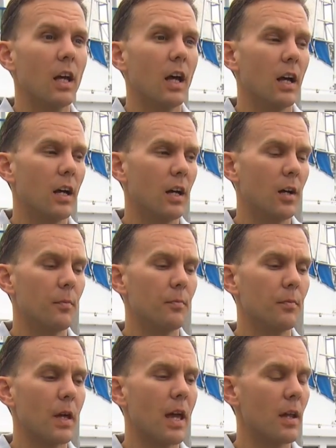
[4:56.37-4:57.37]

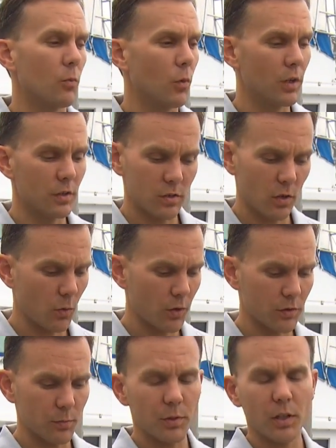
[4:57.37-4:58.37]
And
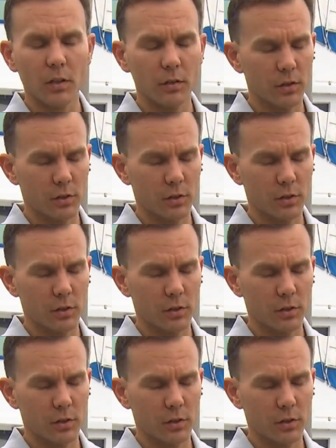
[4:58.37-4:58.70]
when particularly